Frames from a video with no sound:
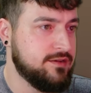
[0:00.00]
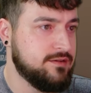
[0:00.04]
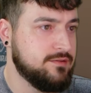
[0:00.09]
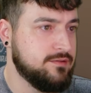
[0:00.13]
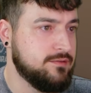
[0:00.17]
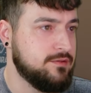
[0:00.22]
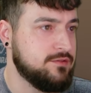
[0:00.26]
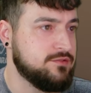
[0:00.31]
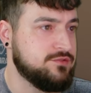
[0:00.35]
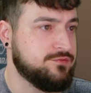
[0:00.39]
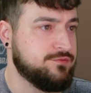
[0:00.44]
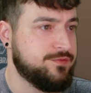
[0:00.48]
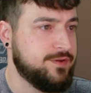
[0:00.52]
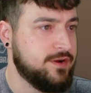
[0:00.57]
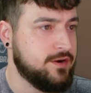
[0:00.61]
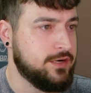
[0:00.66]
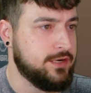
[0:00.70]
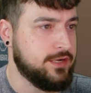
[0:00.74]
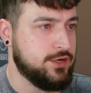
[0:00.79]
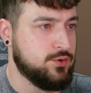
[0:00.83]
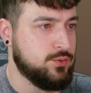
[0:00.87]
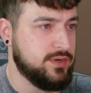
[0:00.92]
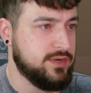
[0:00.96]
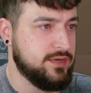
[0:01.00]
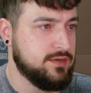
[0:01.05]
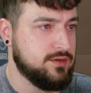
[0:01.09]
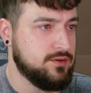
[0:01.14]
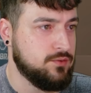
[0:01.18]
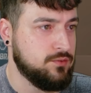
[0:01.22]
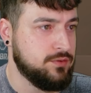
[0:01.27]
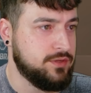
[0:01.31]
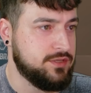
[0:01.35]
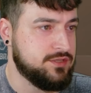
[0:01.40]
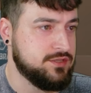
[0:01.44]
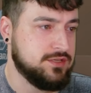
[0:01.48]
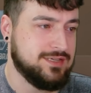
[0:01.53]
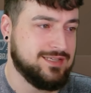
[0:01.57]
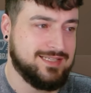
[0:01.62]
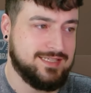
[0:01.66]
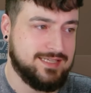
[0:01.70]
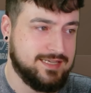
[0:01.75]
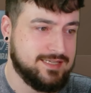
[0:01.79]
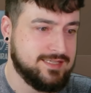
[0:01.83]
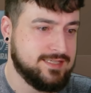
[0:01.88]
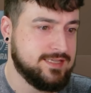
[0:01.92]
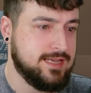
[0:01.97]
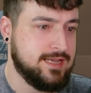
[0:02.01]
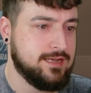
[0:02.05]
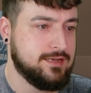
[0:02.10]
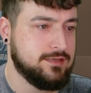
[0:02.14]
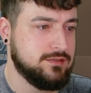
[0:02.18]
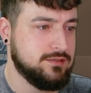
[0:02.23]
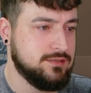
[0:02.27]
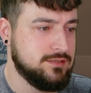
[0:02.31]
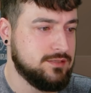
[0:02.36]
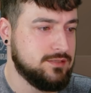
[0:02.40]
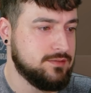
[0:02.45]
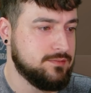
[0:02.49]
It was very quick, only took 6 seconds.